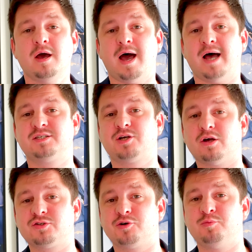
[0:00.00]
as
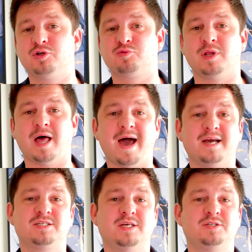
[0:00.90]
customers will
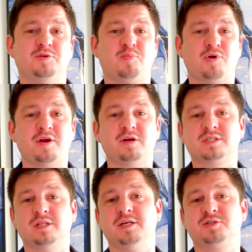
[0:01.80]
access the
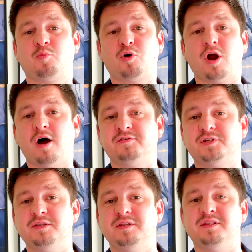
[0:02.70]
products list more
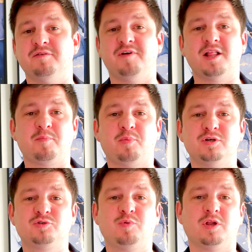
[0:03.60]
often than
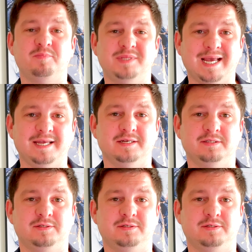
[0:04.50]
developers will update it.